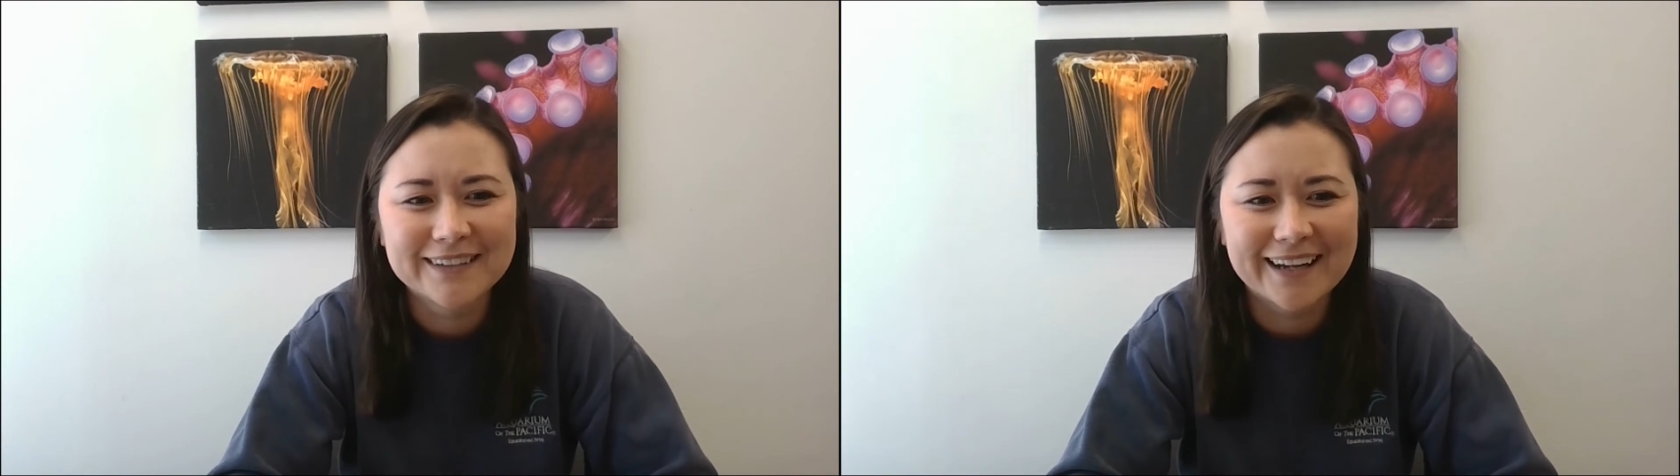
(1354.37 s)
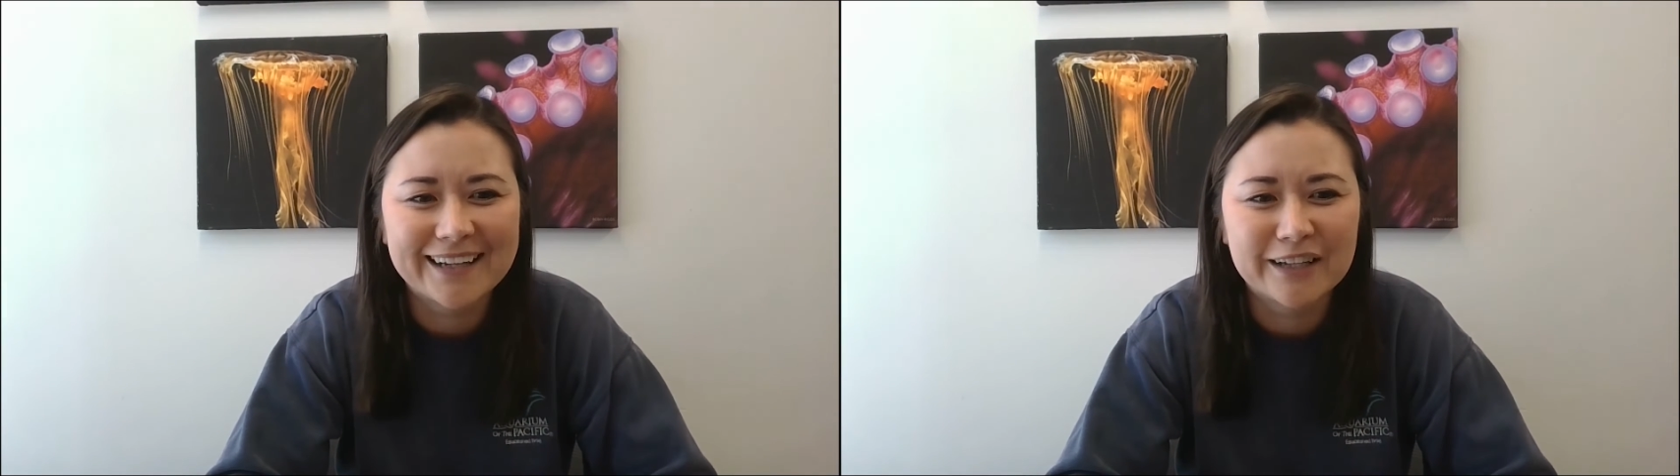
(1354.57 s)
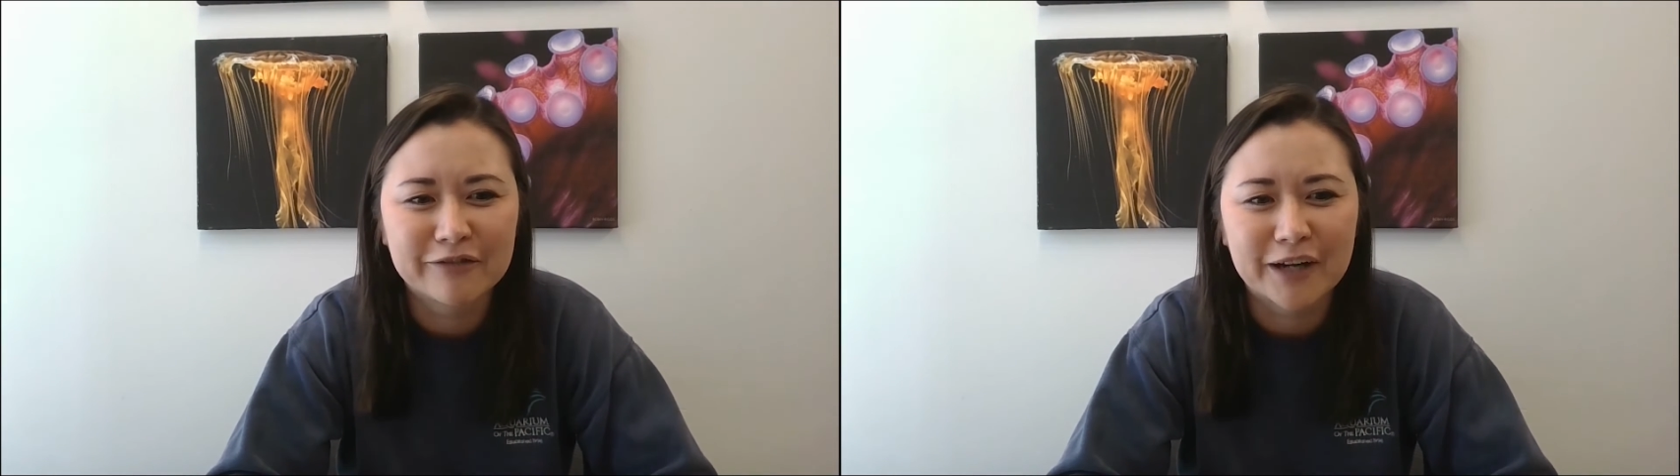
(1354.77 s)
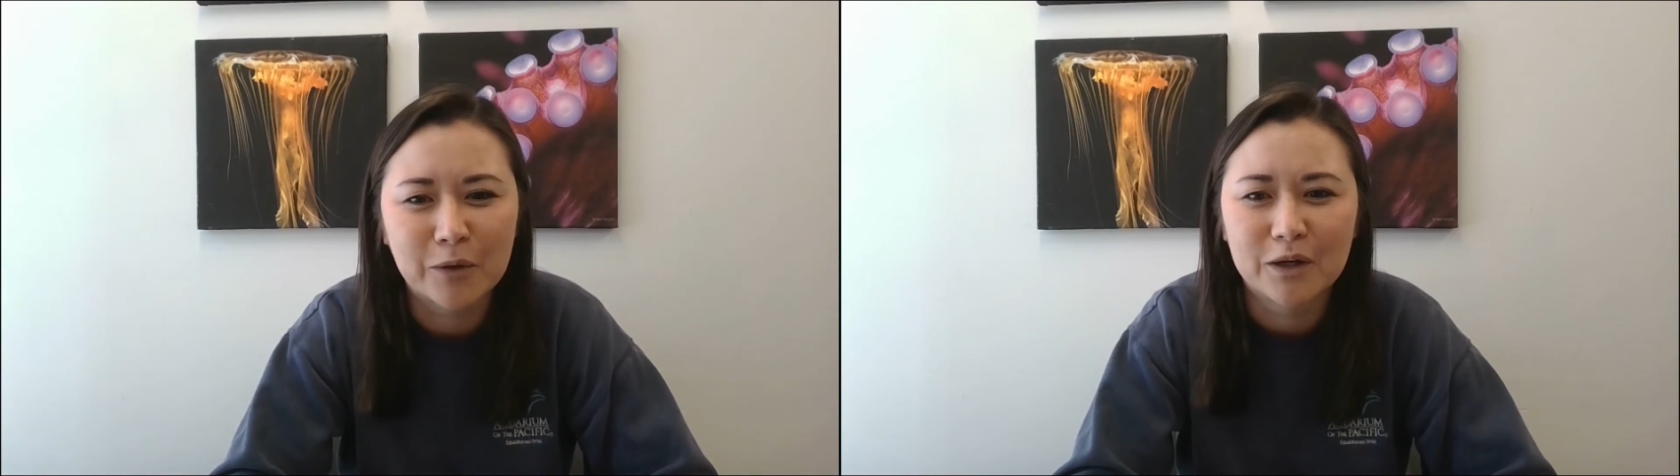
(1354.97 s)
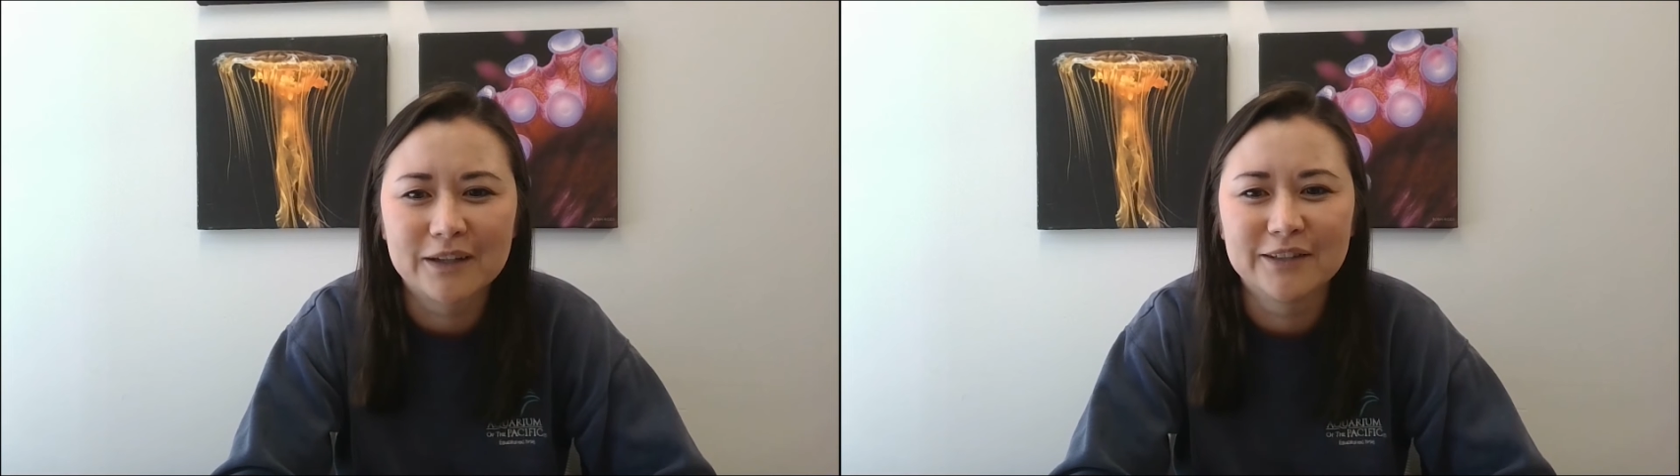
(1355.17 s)
day if
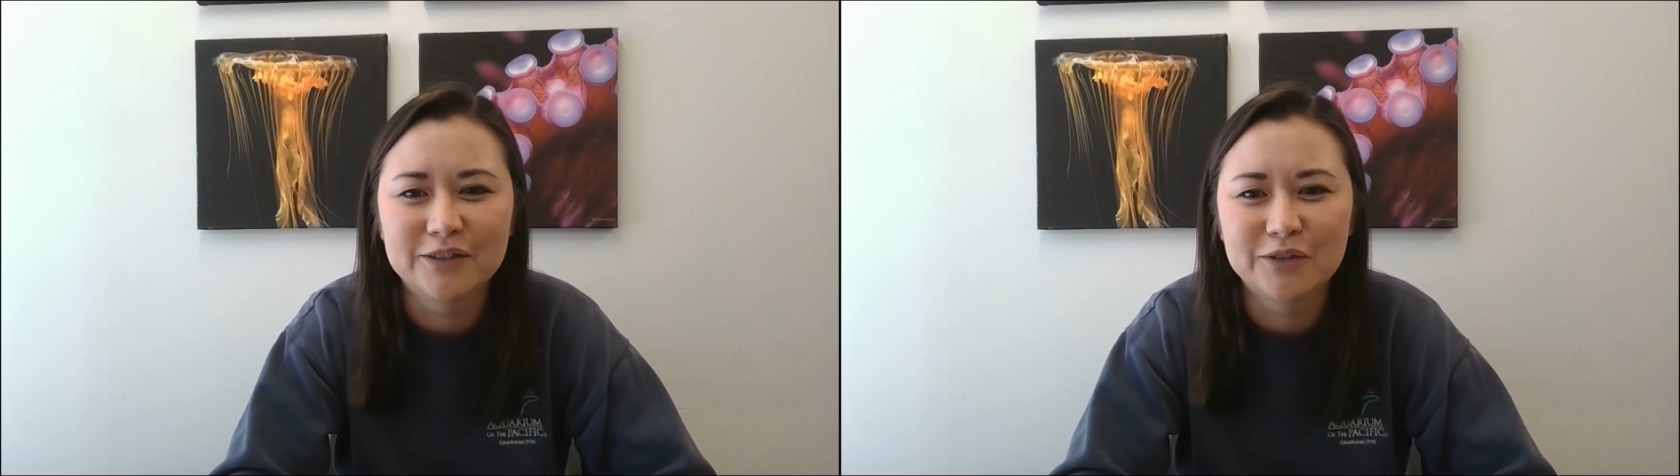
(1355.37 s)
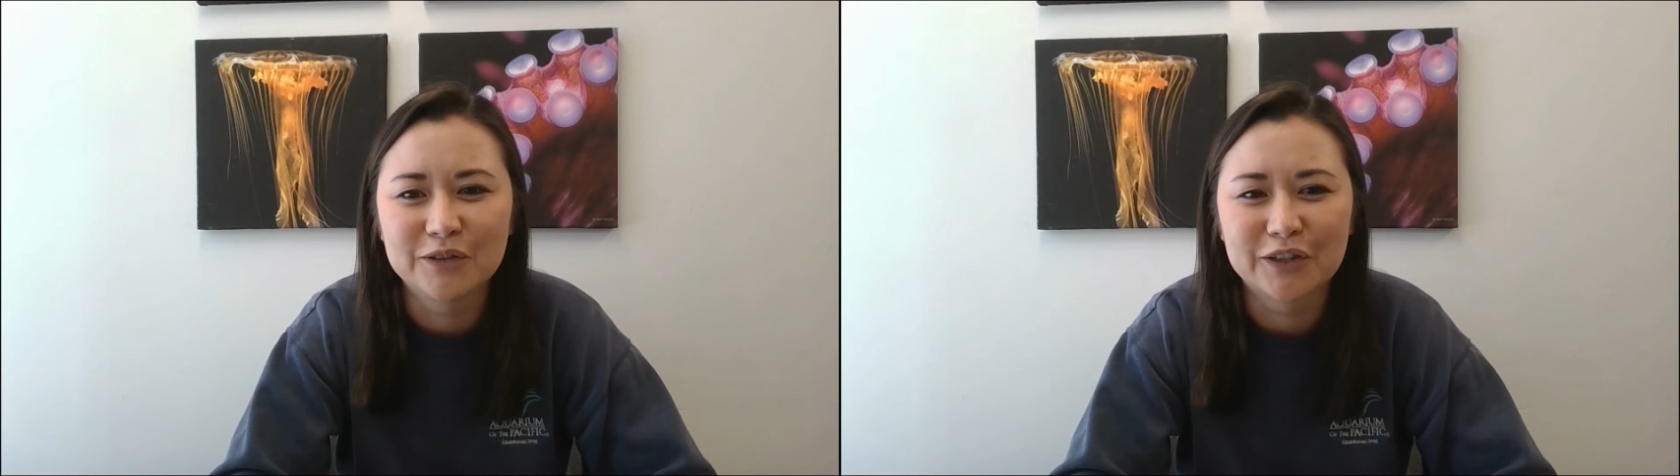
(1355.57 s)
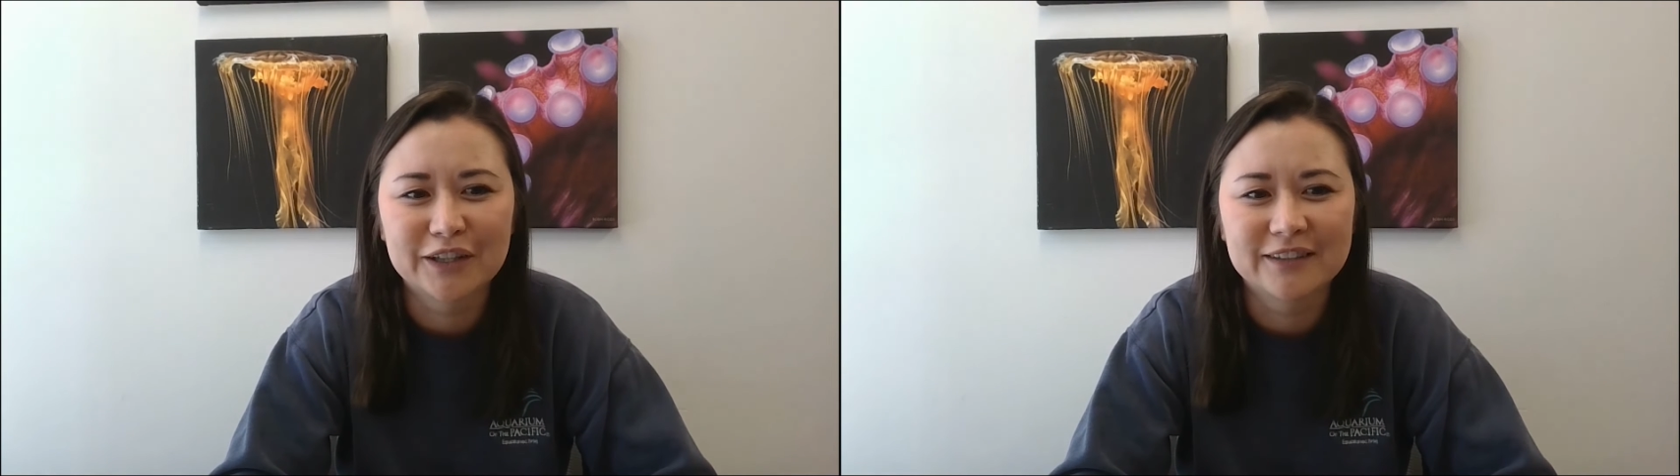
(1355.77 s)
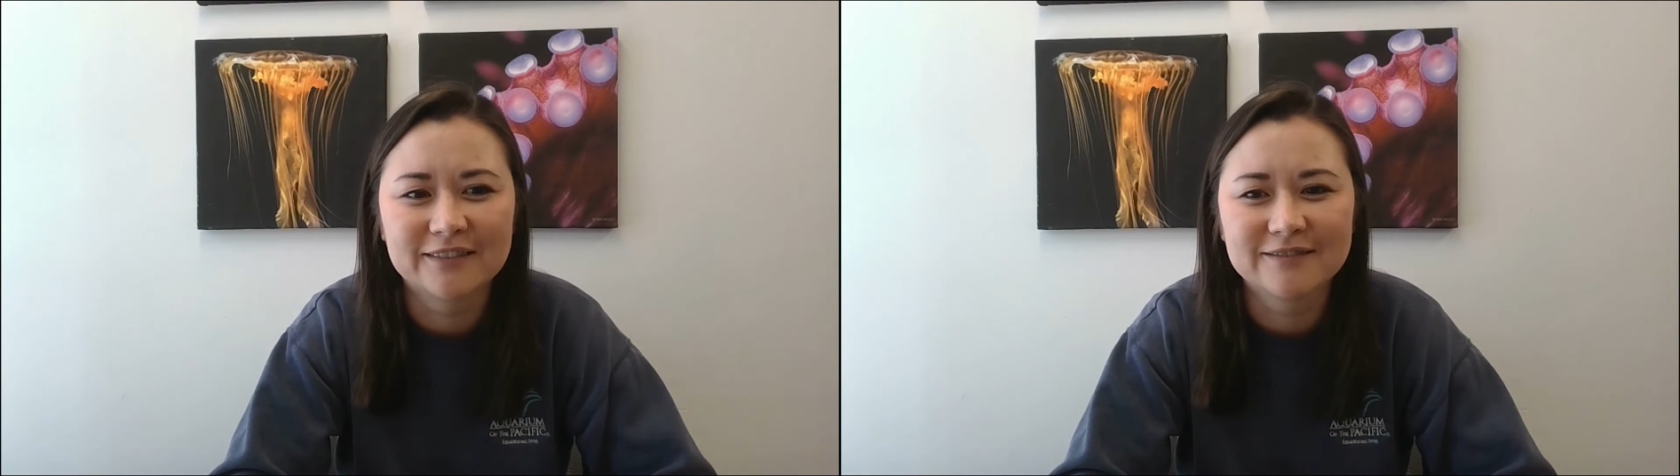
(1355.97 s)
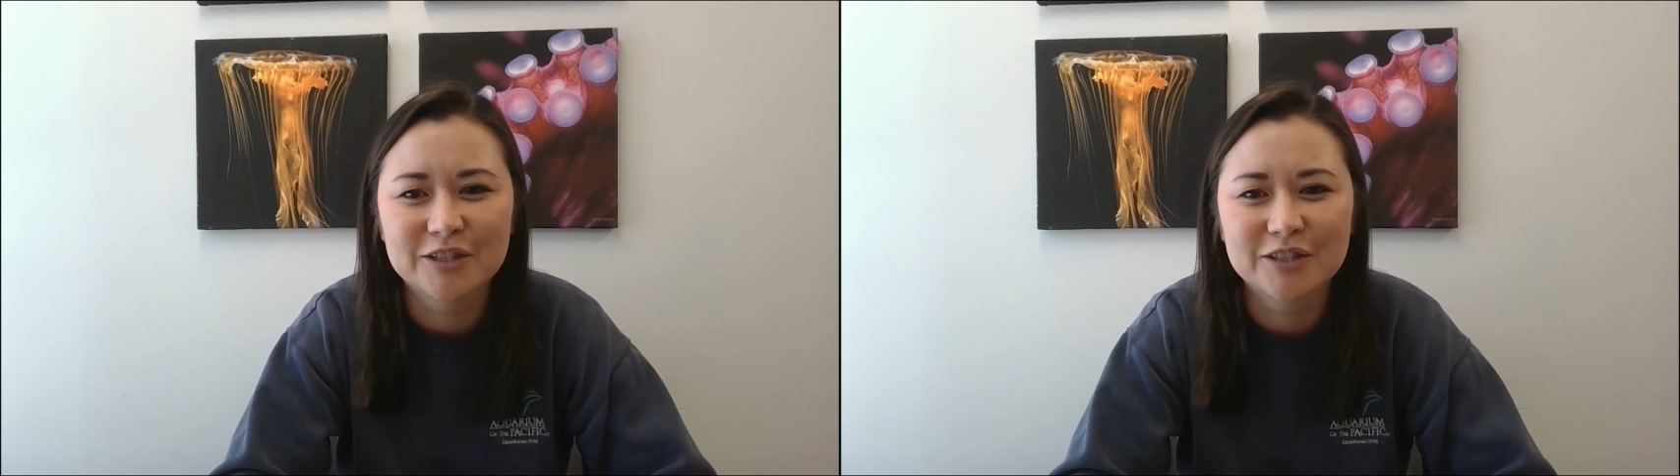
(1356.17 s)
I wanted to learn